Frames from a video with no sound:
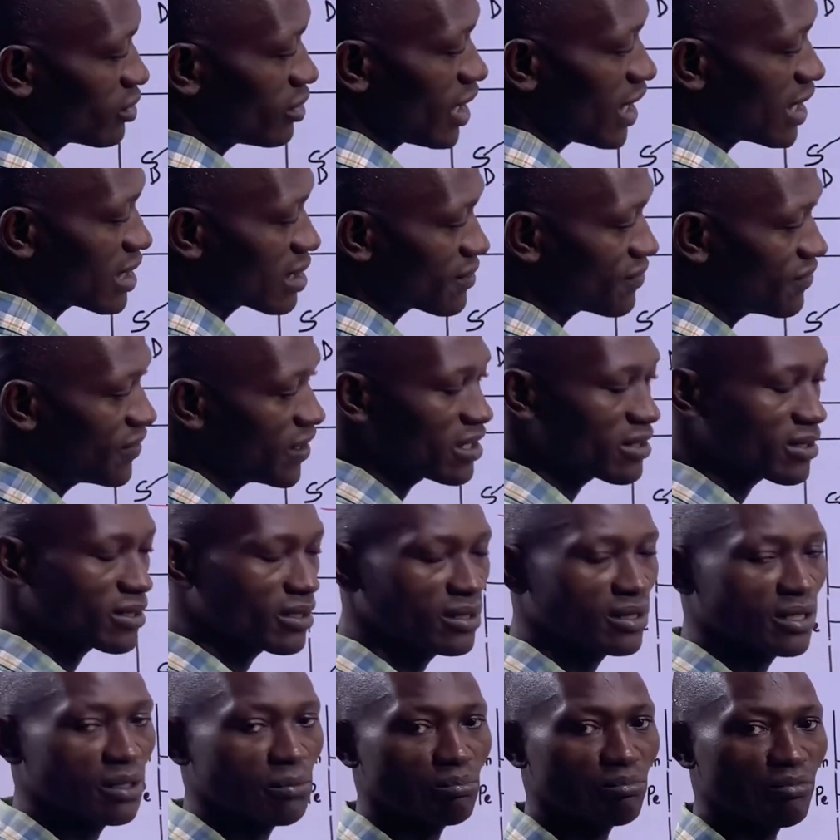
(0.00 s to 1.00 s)
That's
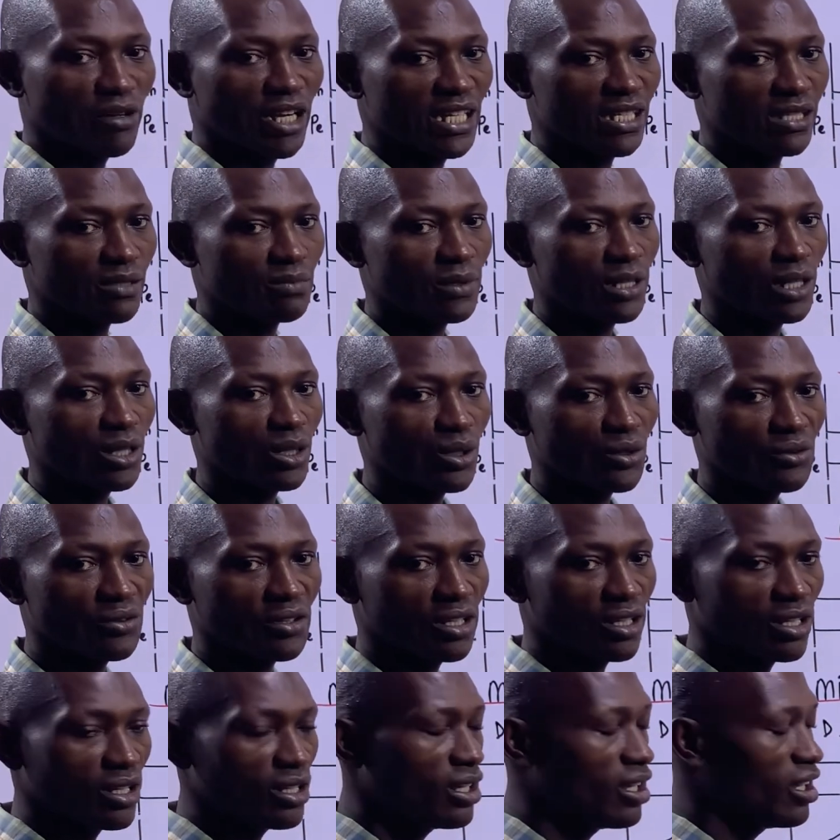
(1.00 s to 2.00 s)
fixing the price below
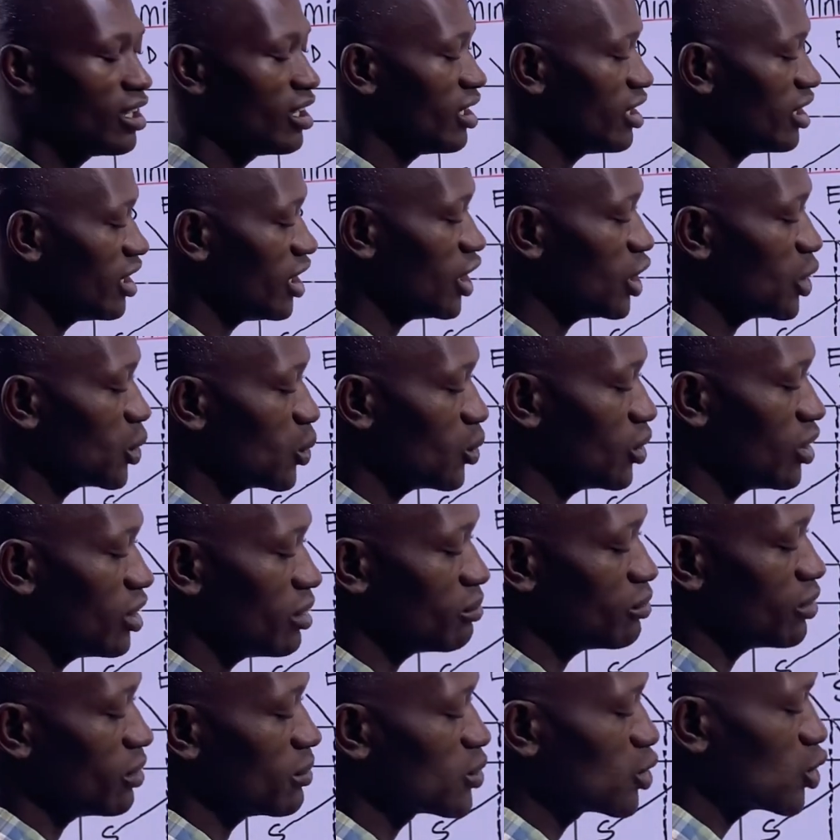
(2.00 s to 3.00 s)
the equilibrium.